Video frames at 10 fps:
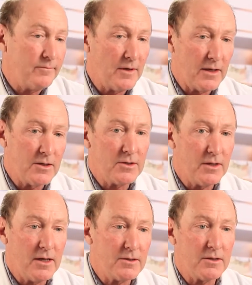I just
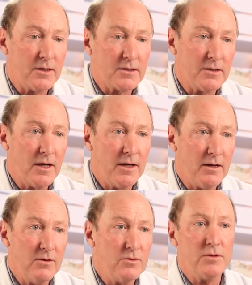think it's an
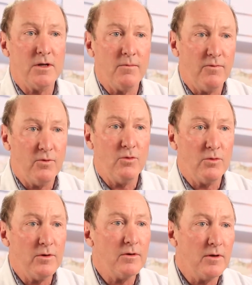exciting new step
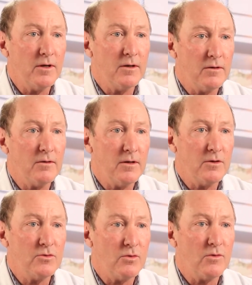forward
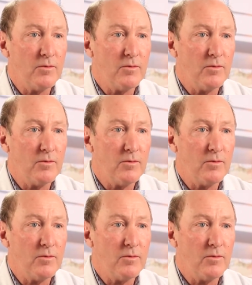in joint